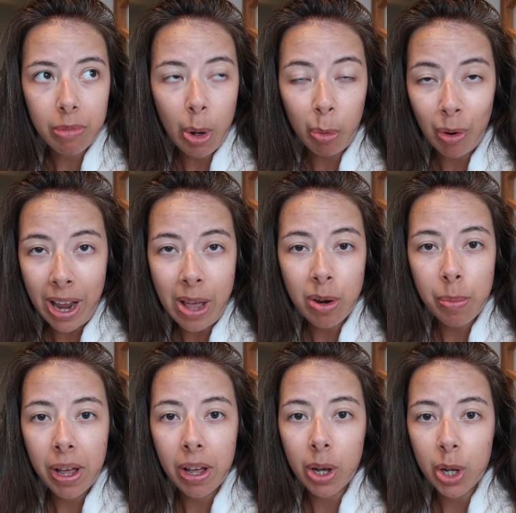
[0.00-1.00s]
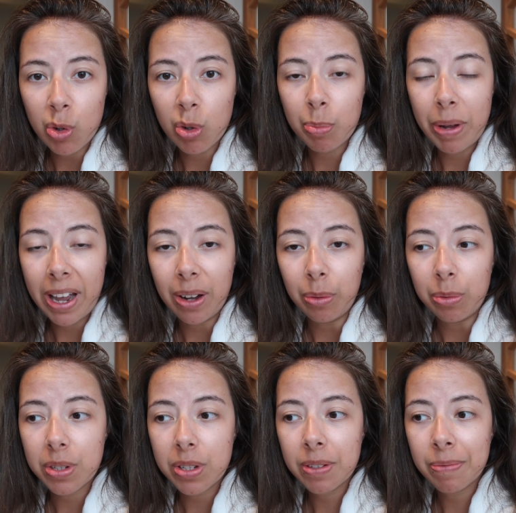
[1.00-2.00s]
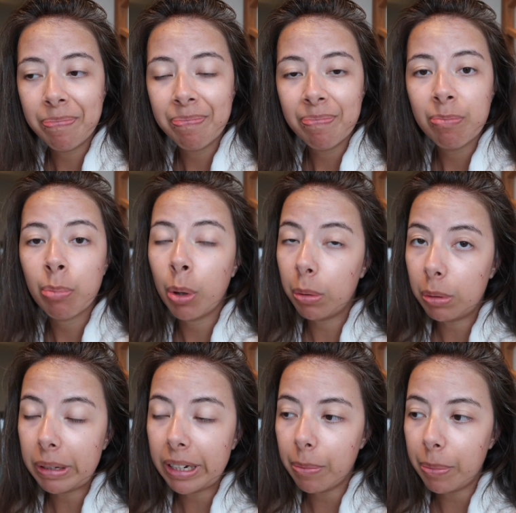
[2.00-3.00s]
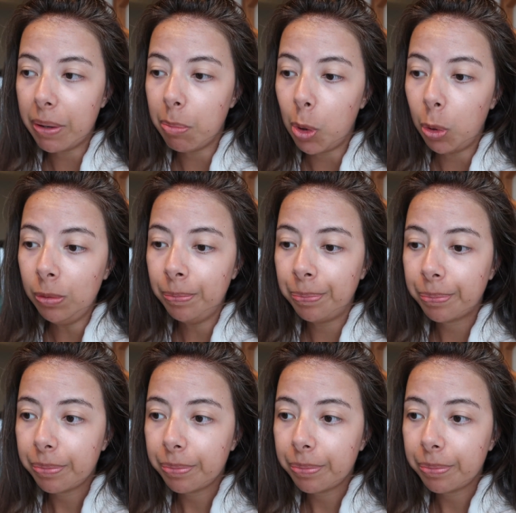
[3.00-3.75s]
around about a hundred pounds probably a bit more